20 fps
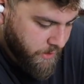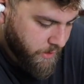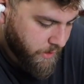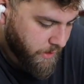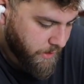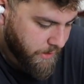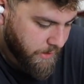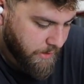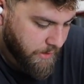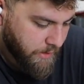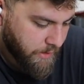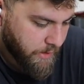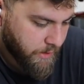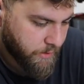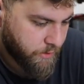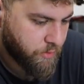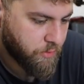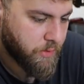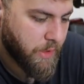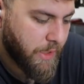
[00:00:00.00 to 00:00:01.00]

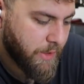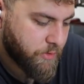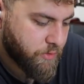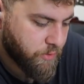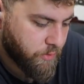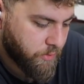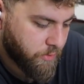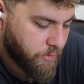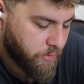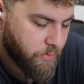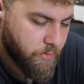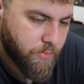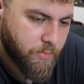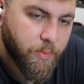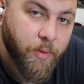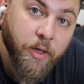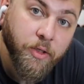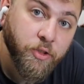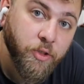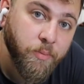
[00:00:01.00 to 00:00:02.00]
to the actual
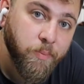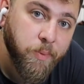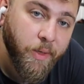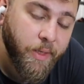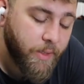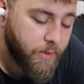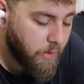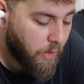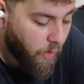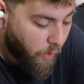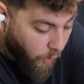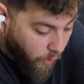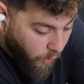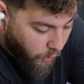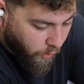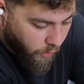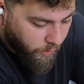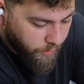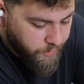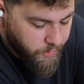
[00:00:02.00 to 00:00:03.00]
pressure plate,
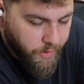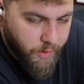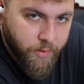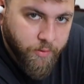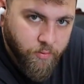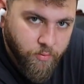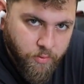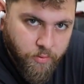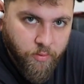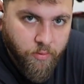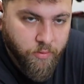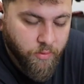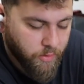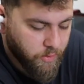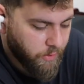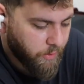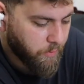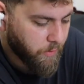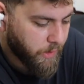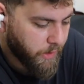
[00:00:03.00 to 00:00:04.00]
or you can do it the
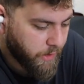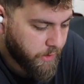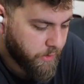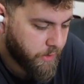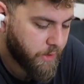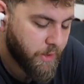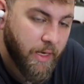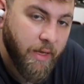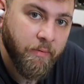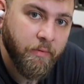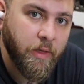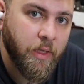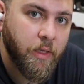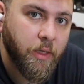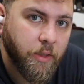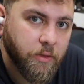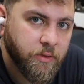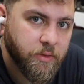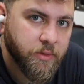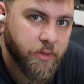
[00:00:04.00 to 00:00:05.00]
dirty way and you can have a
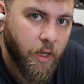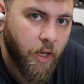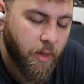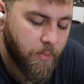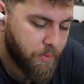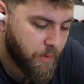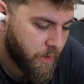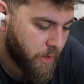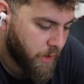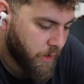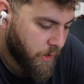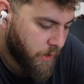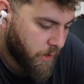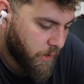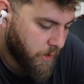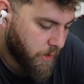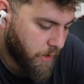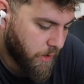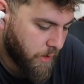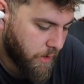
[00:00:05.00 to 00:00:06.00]
clutch stop,
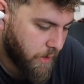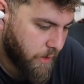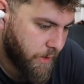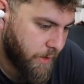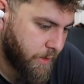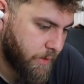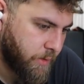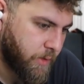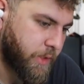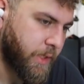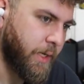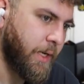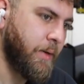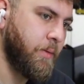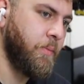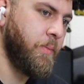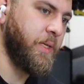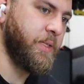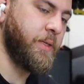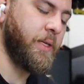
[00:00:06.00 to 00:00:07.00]
and you
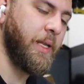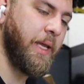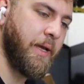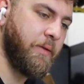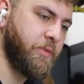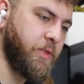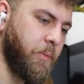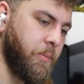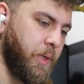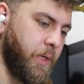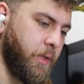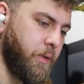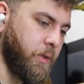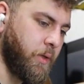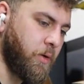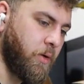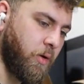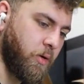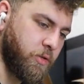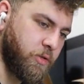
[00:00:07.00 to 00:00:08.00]
can basically have somebody in the
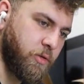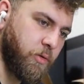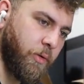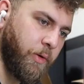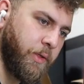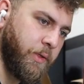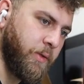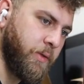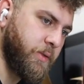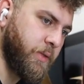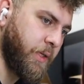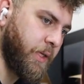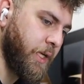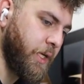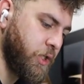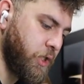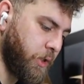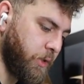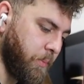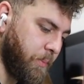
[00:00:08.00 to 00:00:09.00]
car slowly
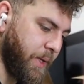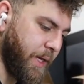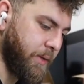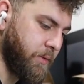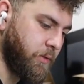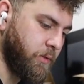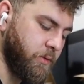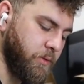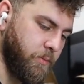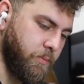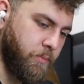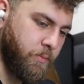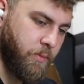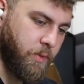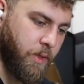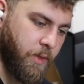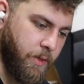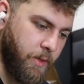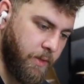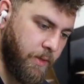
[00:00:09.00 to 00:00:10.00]
disengaging the pedal
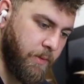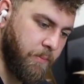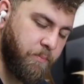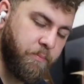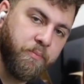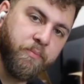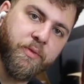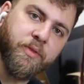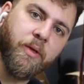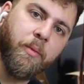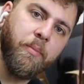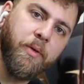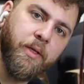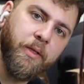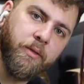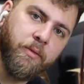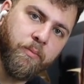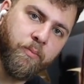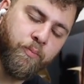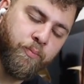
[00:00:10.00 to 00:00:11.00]
and
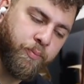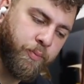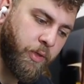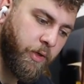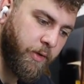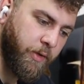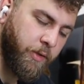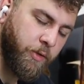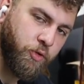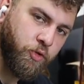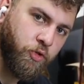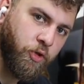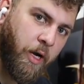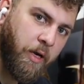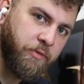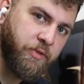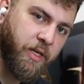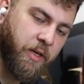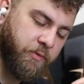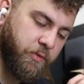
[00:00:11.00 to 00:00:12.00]
somebody turning
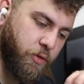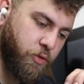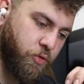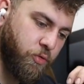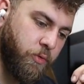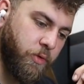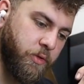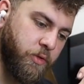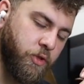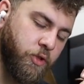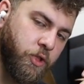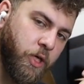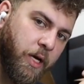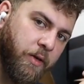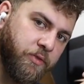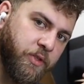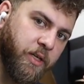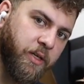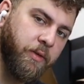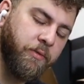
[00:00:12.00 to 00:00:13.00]
drive shaft. As soon as the
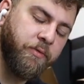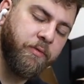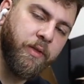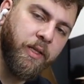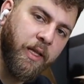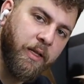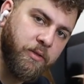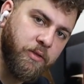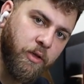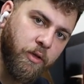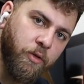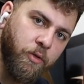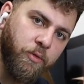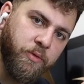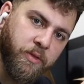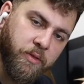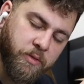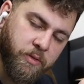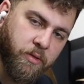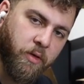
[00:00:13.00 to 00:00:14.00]
drive shaft lets
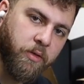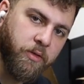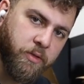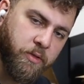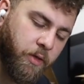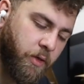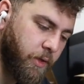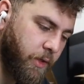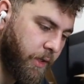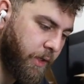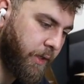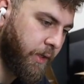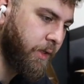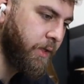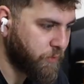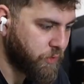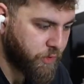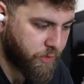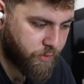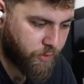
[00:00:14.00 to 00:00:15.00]
loose and starts
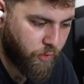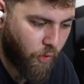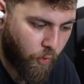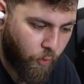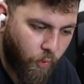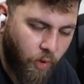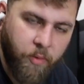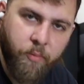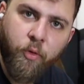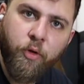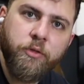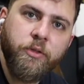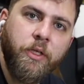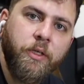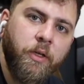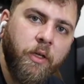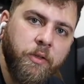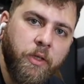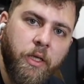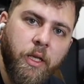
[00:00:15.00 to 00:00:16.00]
turning, just go one more
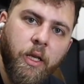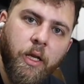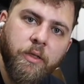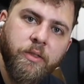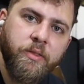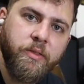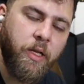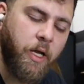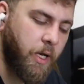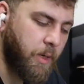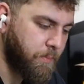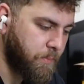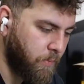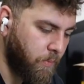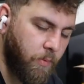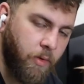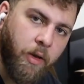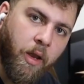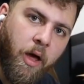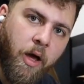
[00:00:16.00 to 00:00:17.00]
turn on the clutch
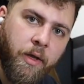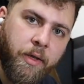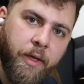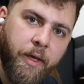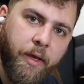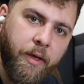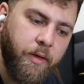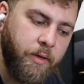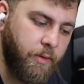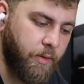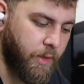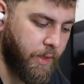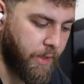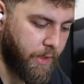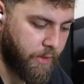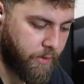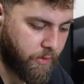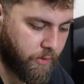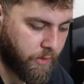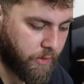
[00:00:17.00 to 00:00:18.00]
stop, lock it,
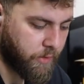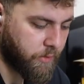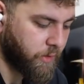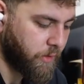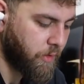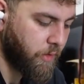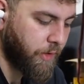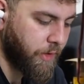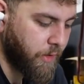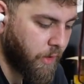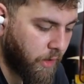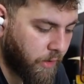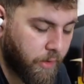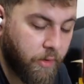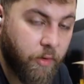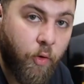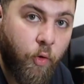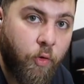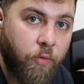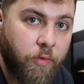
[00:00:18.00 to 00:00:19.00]
and you're good to go. You're not going
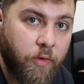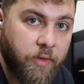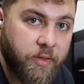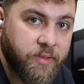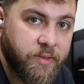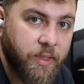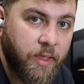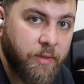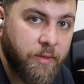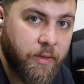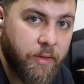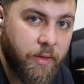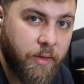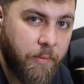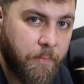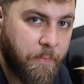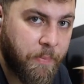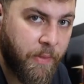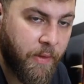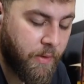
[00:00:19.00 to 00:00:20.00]
to overextend
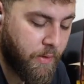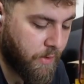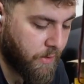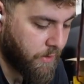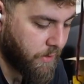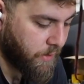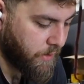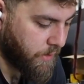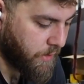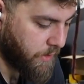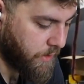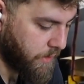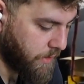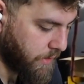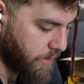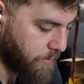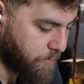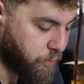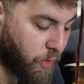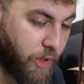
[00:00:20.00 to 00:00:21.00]
the
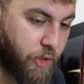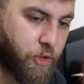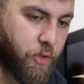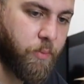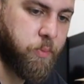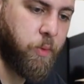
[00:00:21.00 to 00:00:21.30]
pressure